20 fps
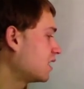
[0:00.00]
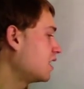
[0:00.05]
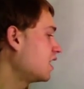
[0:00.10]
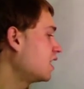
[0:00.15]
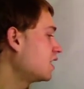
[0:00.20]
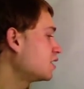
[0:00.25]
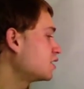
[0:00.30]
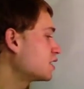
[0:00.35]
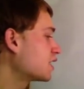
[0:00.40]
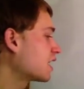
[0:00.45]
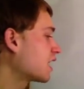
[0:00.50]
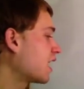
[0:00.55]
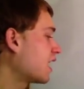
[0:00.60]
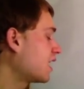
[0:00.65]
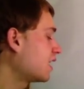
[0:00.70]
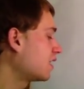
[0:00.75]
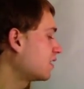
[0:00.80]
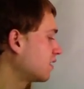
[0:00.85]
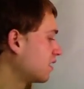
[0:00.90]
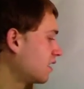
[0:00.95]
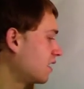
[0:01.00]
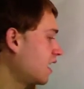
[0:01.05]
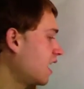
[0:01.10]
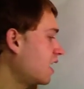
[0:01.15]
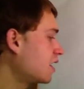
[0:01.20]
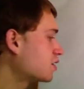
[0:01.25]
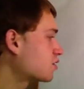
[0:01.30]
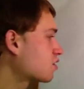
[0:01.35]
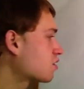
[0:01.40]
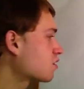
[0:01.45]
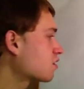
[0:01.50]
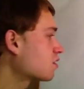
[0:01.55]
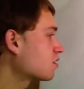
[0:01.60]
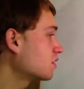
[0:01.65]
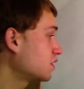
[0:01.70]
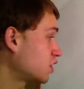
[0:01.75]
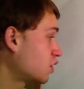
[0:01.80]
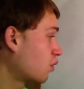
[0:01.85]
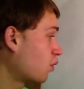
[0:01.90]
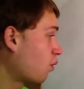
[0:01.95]
indicate a
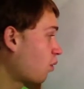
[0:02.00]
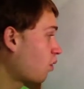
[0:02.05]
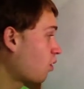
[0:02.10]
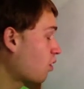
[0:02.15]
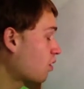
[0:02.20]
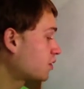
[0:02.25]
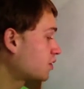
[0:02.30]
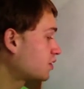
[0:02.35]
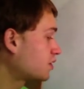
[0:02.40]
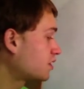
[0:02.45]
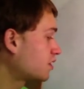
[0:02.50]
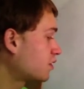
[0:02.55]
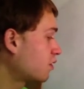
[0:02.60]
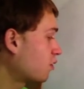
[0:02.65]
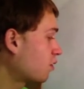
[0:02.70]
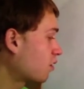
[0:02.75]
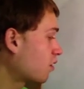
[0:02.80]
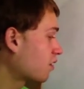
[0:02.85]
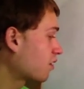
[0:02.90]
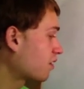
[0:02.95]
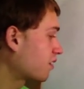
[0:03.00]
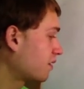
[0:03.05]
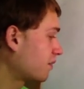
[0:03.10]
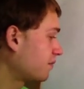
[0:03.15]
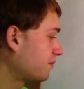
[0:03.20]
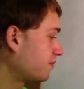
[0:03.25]
turn towards the north.